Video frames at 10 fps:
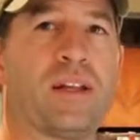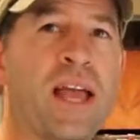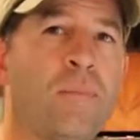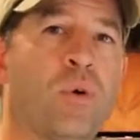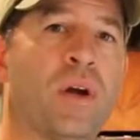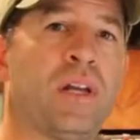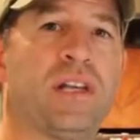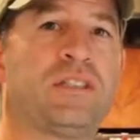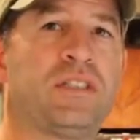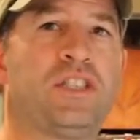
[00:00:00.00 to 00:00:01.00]
At that point,
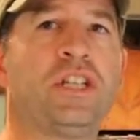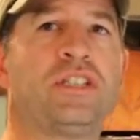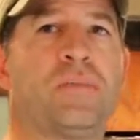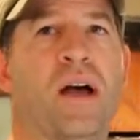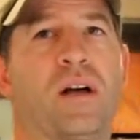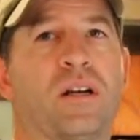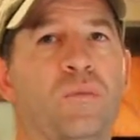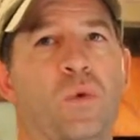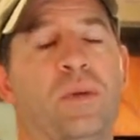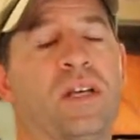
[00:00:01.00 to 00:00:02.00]
it's just about
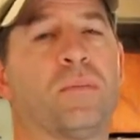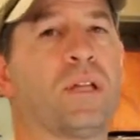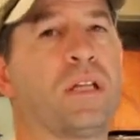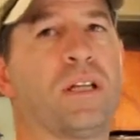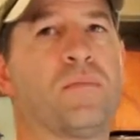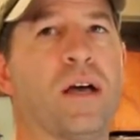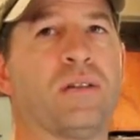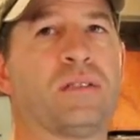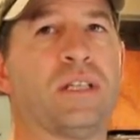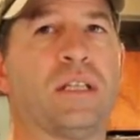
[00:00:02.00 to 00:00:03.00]
will be completely
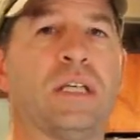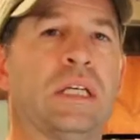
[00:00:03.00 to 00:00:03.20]
melted.